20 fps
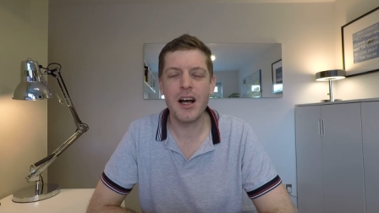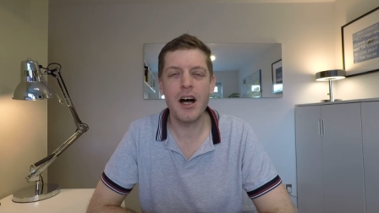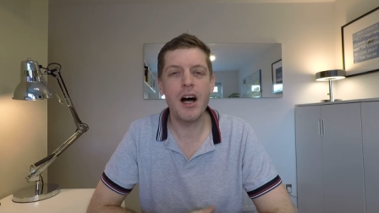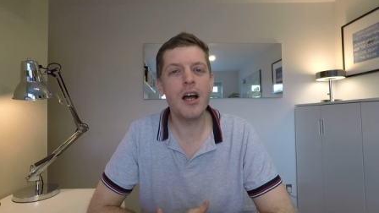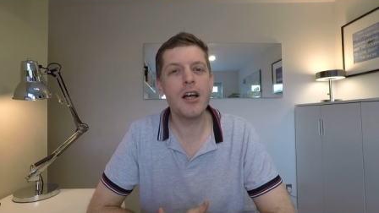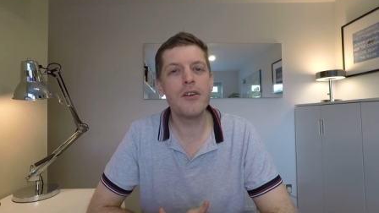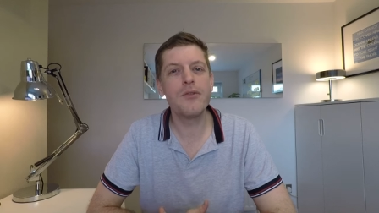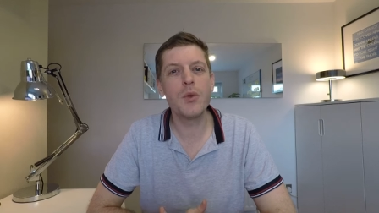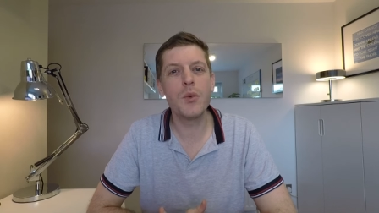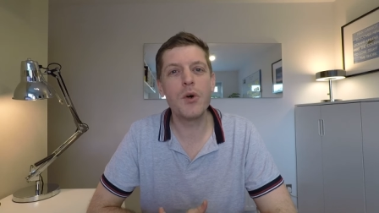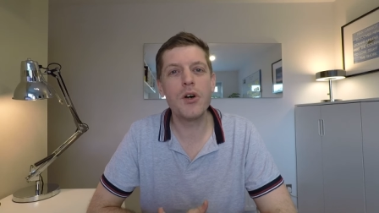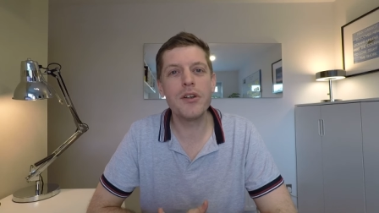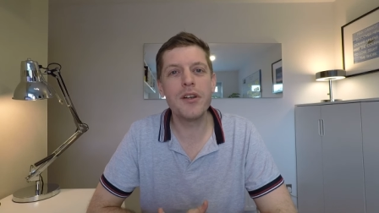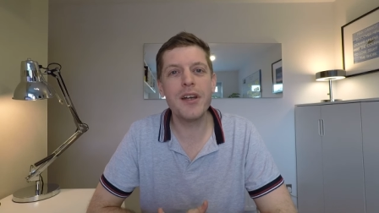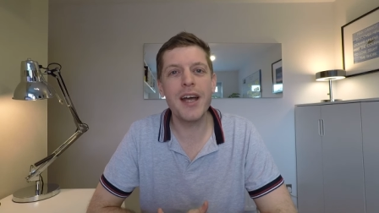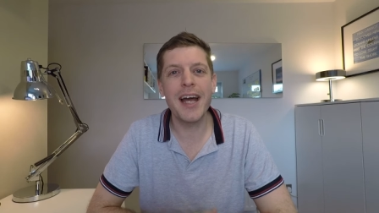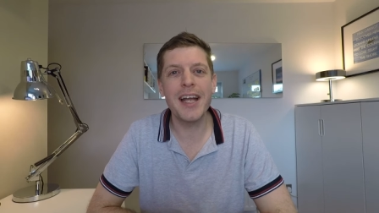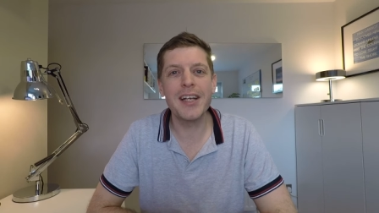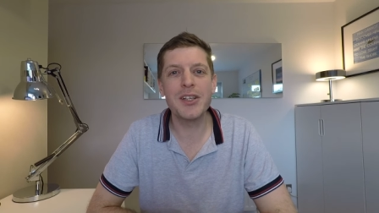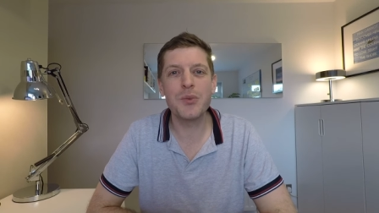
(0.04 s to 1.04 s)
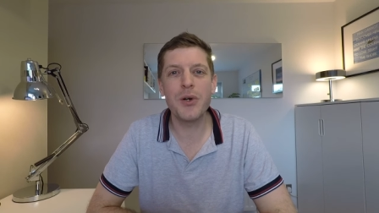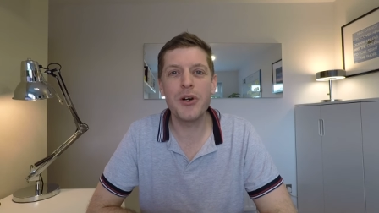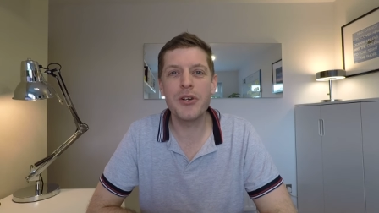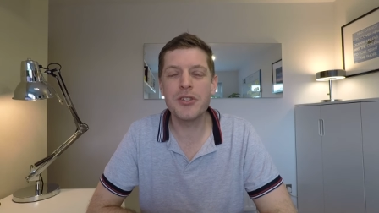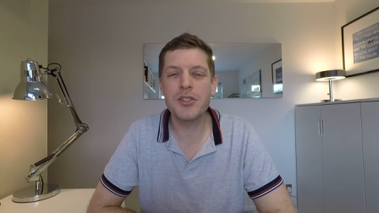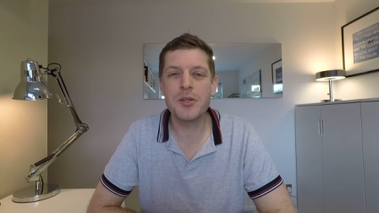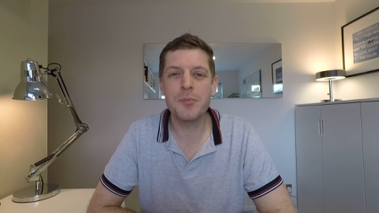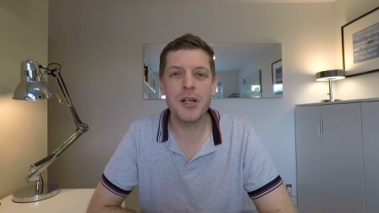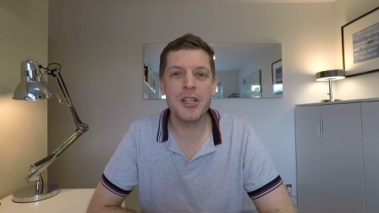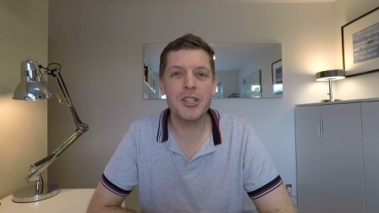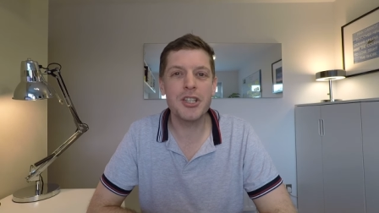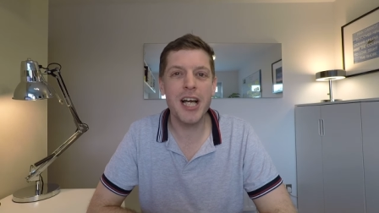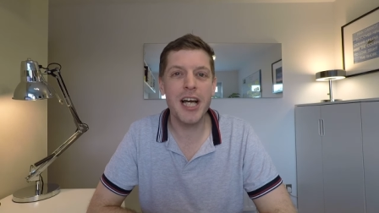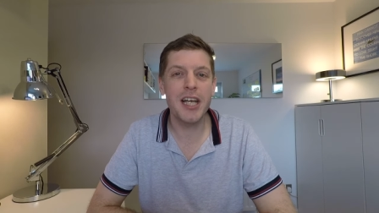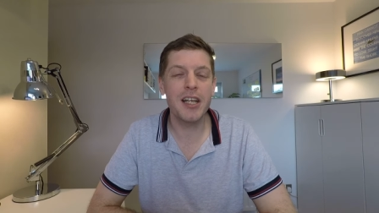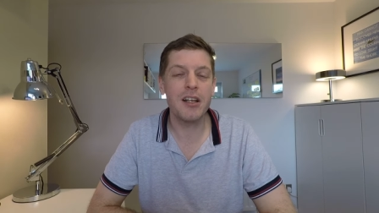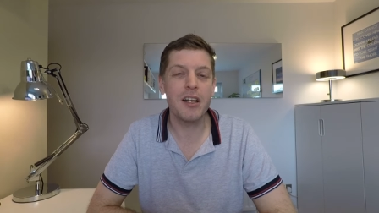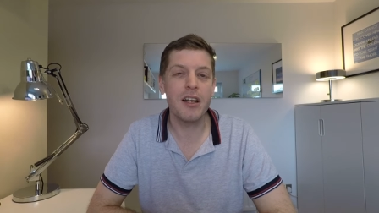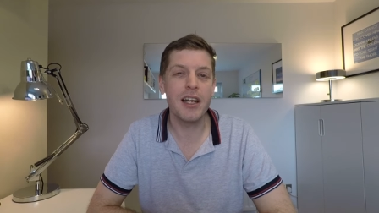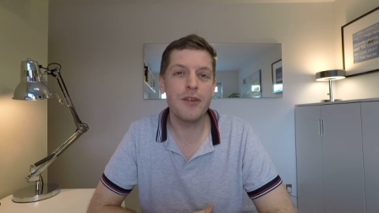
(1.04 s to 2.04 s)
Hi everyone and welcome to my
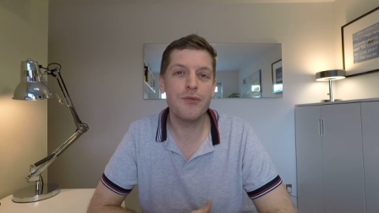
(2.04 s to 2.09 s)
channel.